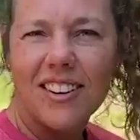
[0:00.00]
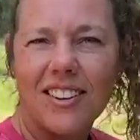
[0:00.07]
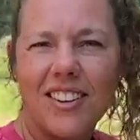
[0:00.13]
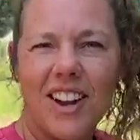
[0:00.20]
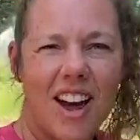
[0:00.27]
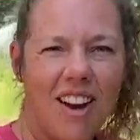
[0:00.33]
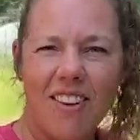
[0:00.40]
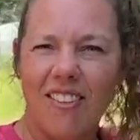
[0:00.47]

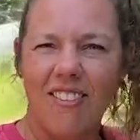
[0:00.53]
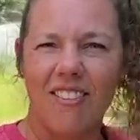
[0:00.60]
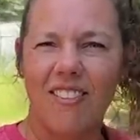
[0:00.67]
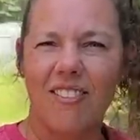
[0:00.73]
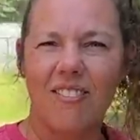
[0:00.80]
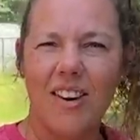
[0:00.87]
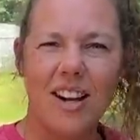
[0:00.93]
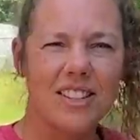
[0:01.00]
No,
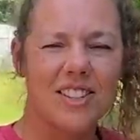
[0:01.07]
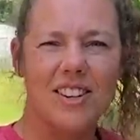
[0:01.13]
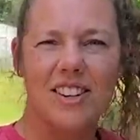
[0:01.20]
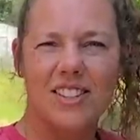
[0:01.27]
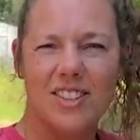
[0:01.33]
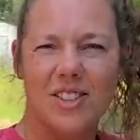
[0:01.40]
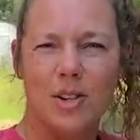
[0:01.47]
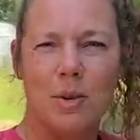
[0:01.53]
mine's
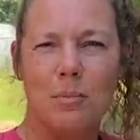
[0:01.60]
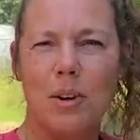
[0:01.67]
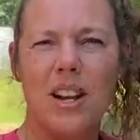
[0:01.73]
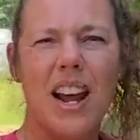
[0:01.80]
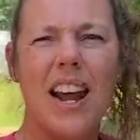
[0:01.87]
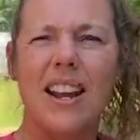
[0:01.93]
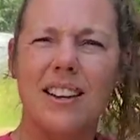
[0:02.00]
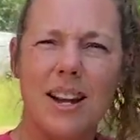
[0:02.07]
not stupid,
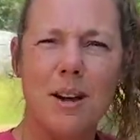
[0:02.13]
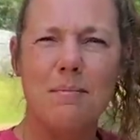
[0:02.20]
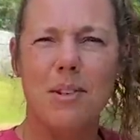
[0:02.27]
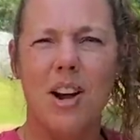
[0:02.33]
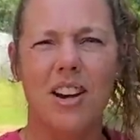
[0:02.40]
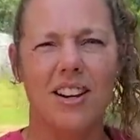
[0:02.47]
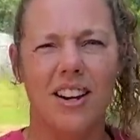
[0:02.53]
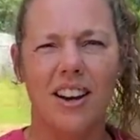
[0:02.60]
and I'm
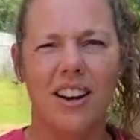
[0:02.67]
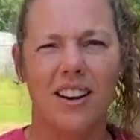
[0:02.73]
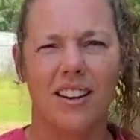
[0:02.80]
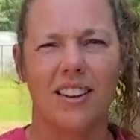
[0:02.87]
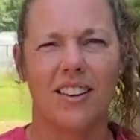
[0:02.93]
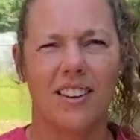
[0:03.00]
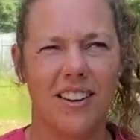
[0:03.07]
not young.